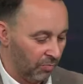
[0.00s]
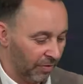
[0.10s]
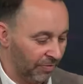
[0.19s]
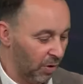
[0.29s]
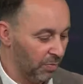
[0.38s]

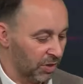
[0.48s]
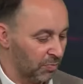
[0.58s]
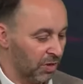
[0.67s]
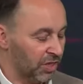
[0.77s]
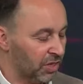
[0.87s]
Reform
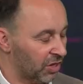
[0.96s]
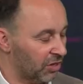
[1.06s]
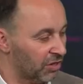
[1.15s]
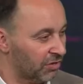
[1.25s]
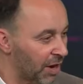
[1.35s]
is merging
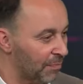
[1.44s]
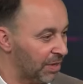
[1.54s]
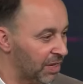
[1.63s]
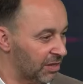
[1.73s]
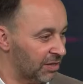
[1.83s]
such a threat
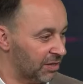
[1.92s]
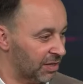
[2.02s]
because